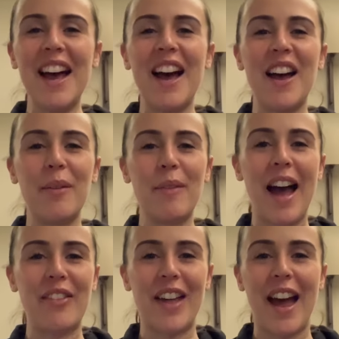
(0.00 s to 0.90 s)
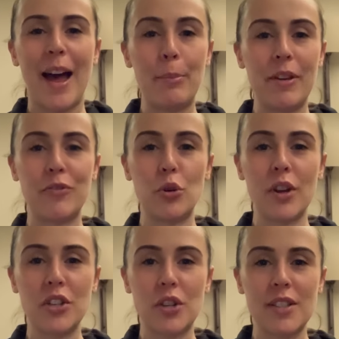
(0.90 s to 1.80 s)
at that app if you're
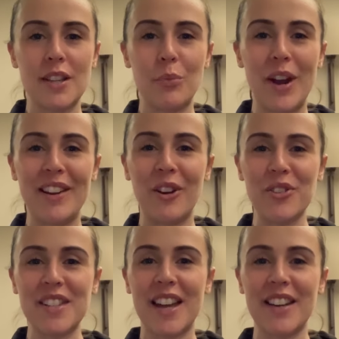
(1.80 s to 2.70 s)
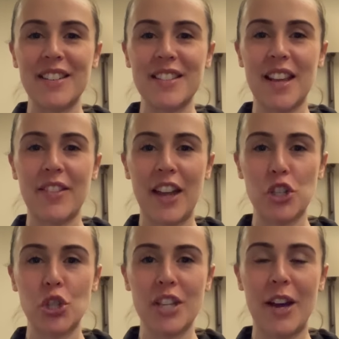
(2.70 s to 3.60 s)
interested in weight loss, and that
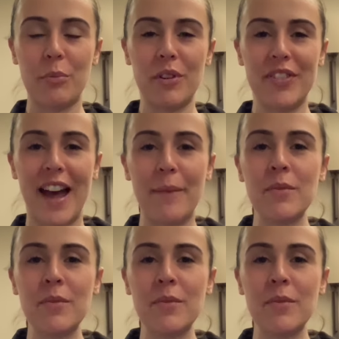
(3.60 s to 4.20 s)
should help with that.